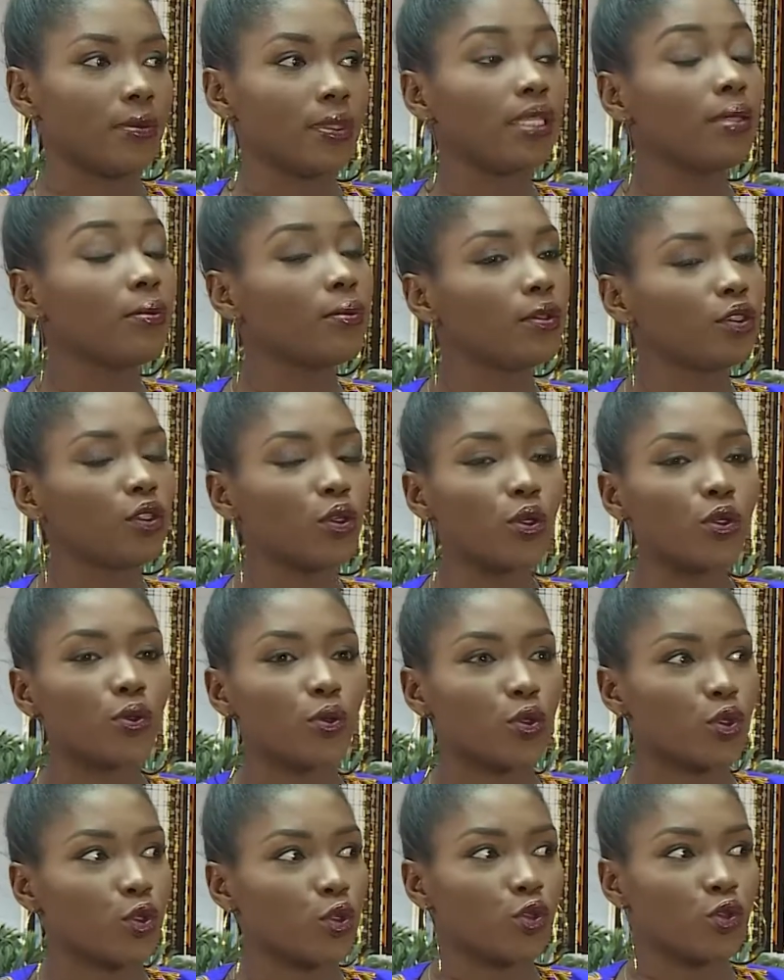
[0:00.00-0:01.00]
The dude
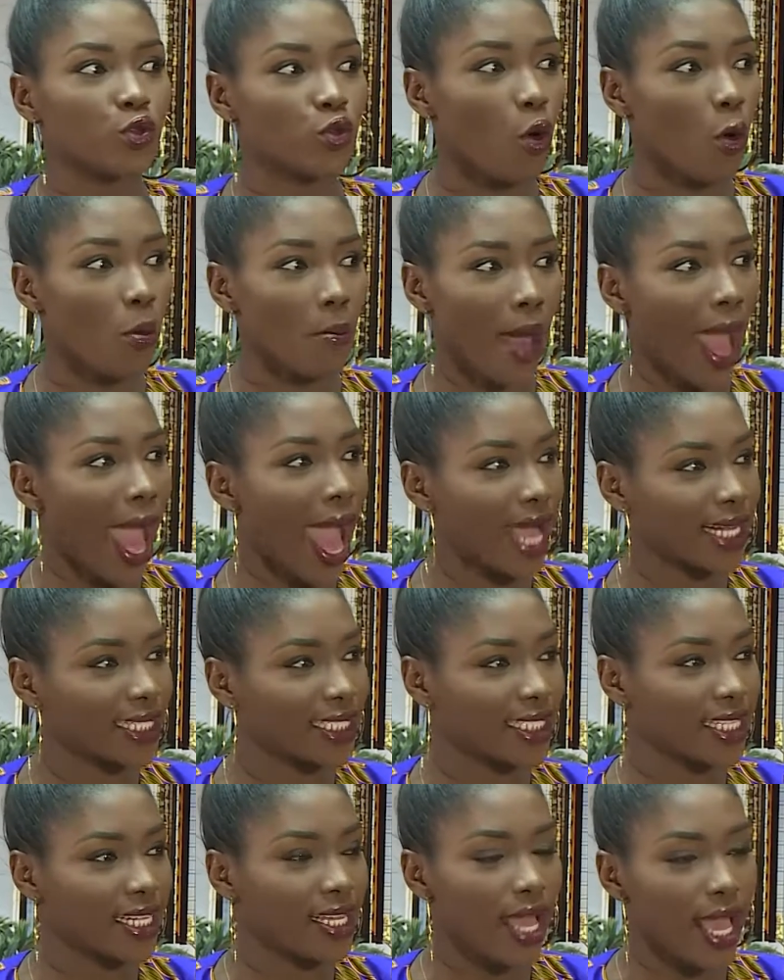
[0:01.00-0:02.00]
was so
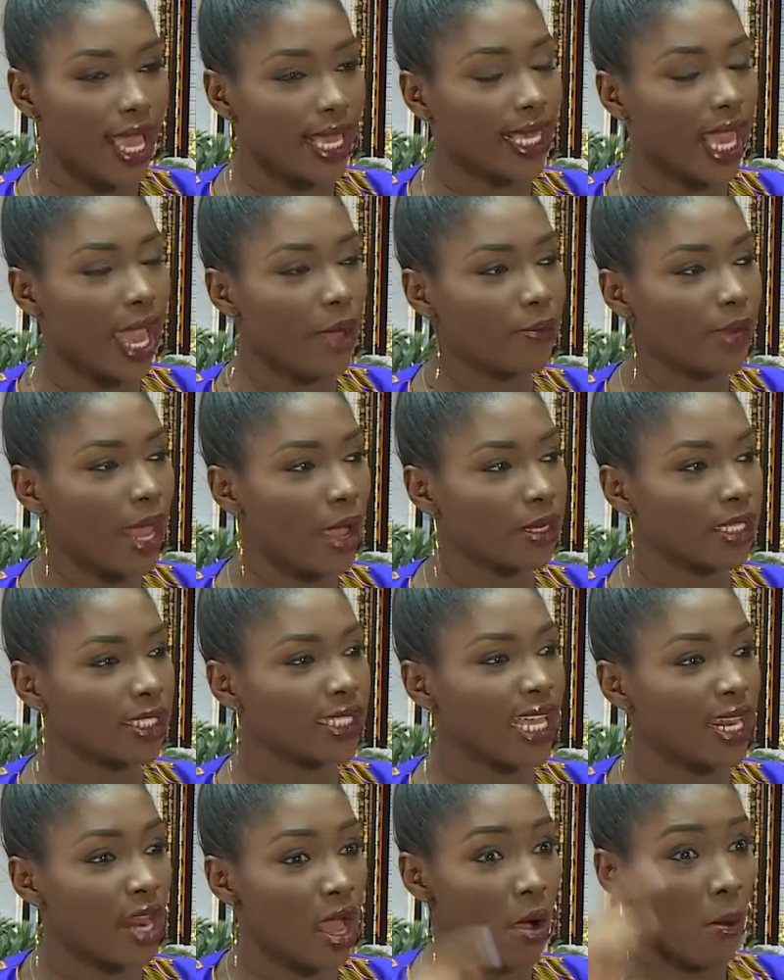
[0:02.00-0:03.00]
mad. He came down, he
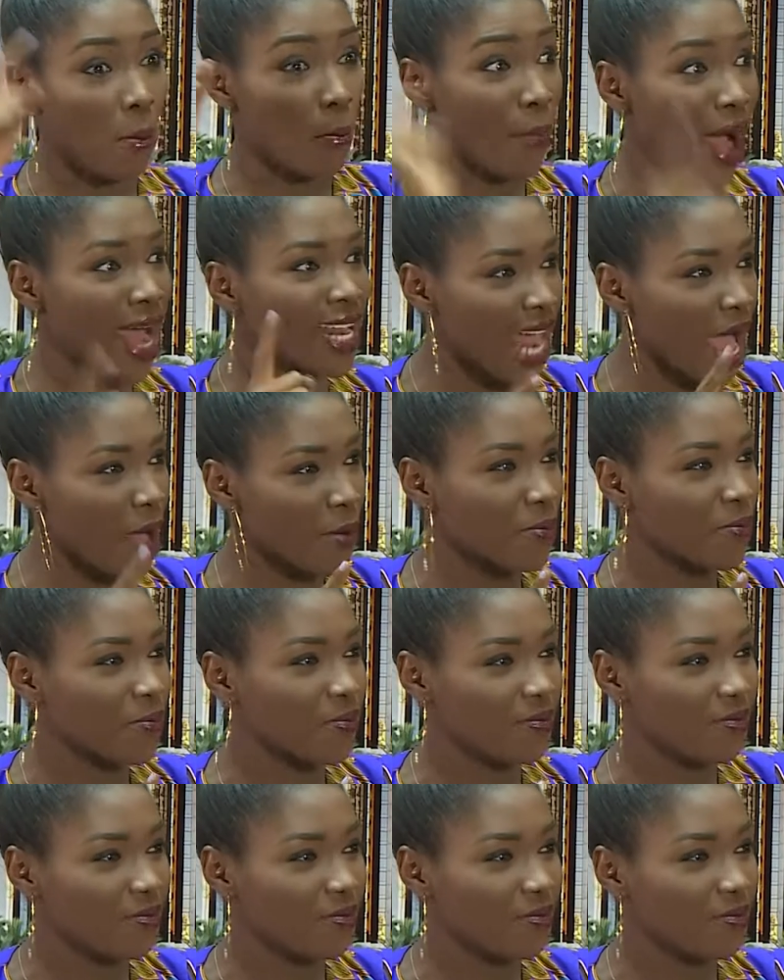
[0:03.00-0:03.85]
said, Madam.